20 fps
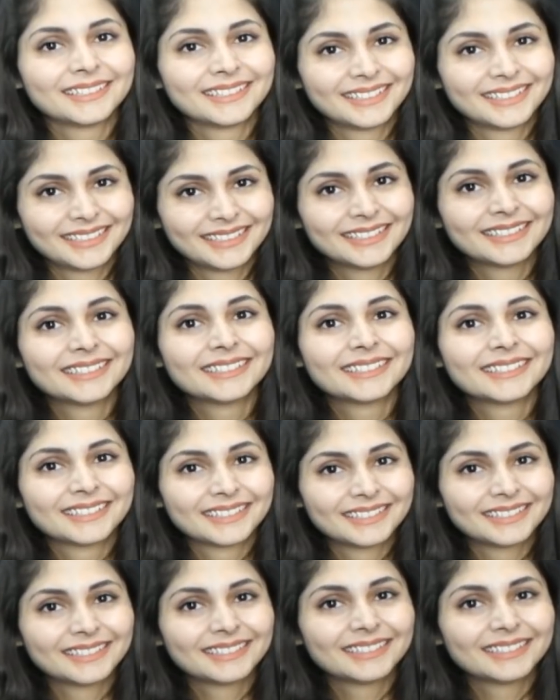
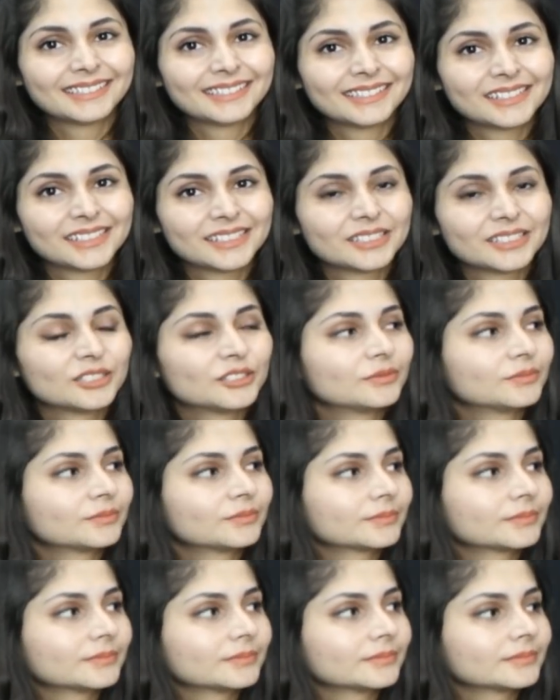
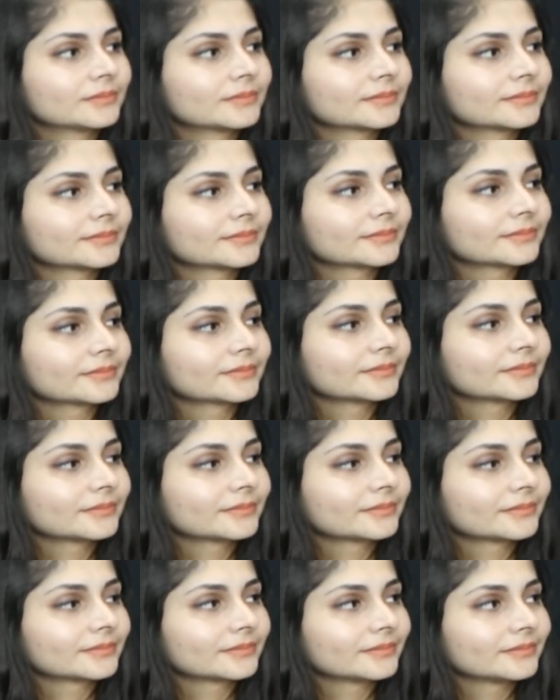
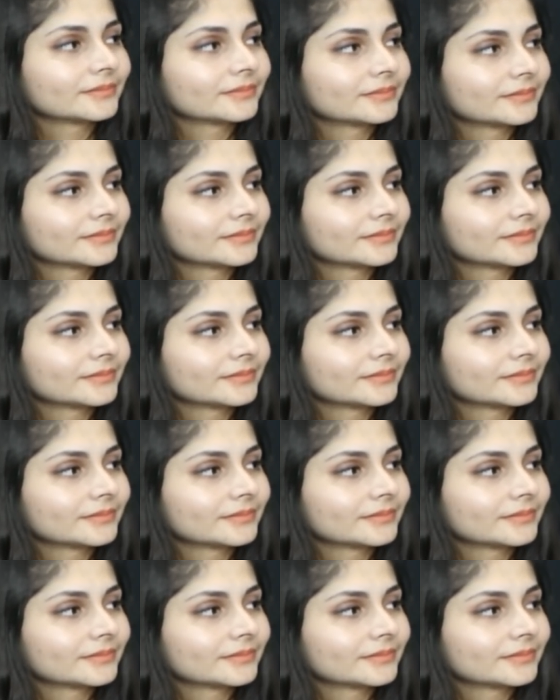(silent)